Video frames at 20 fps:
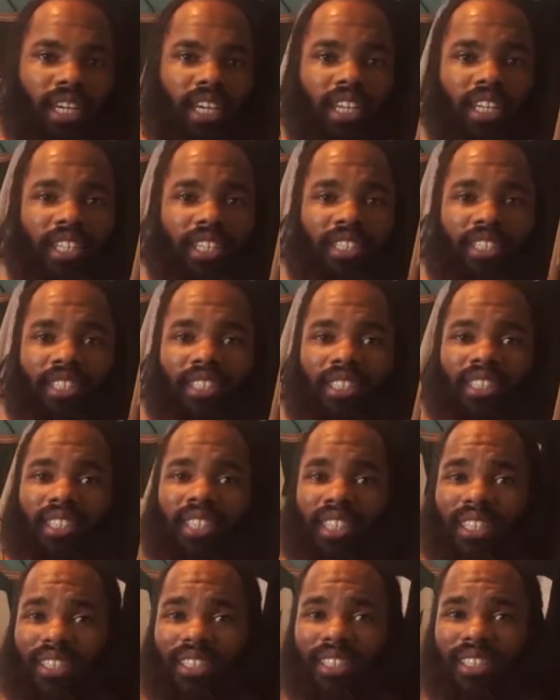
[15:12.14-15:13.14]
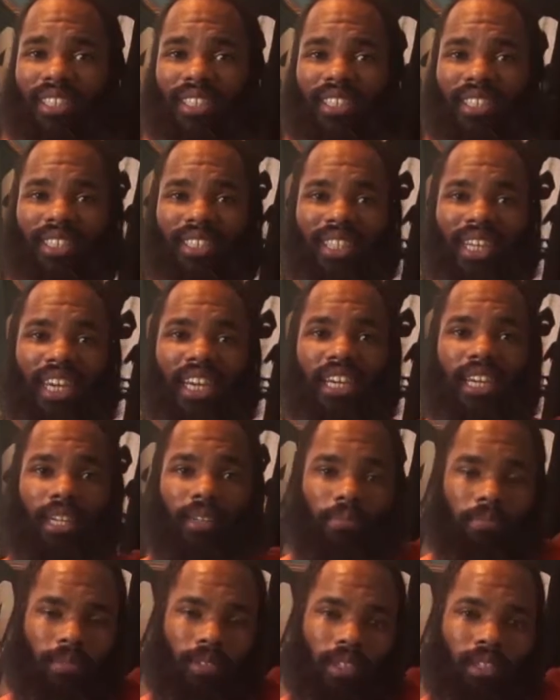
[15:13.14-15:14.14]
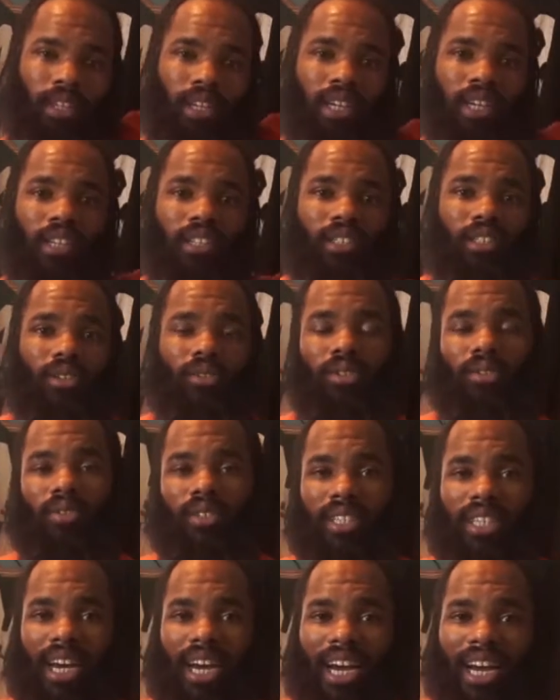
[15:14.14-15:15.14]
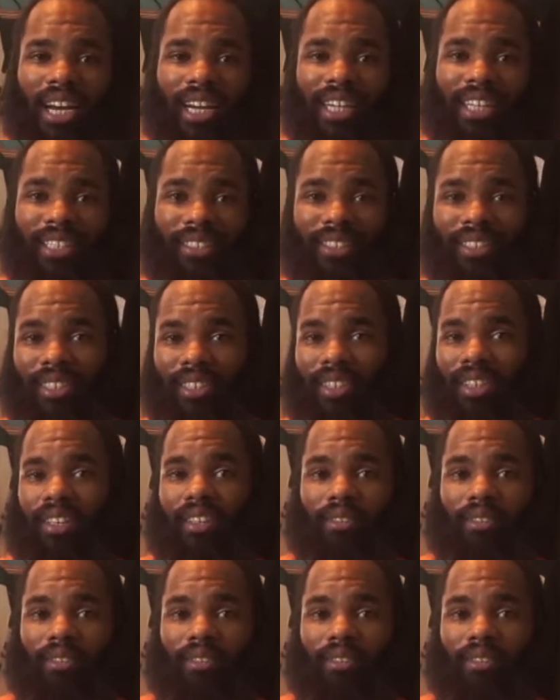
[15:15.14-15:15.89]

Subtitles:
and it's just the same. So you guys,